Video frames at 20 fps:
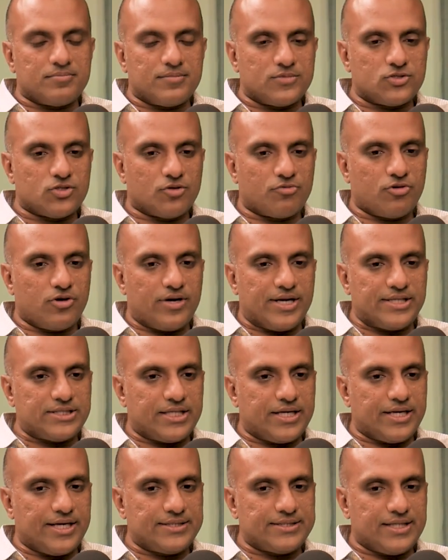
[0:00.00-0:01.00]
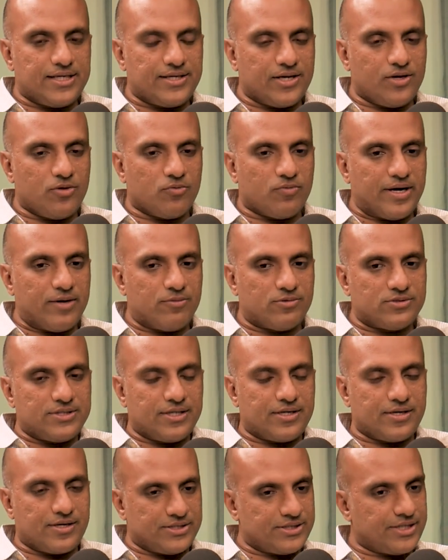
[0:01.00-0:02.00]
for HNIs, I'll tell you why was it
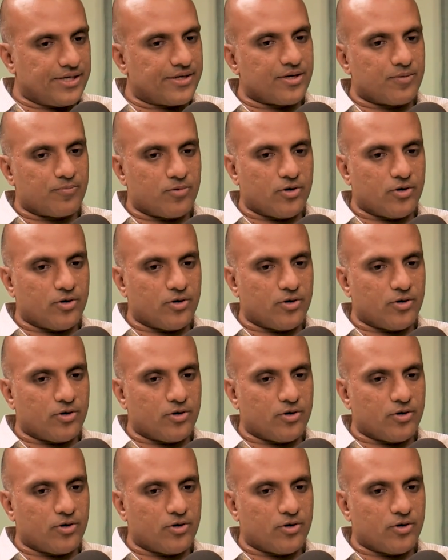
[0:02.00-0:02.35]
a restricted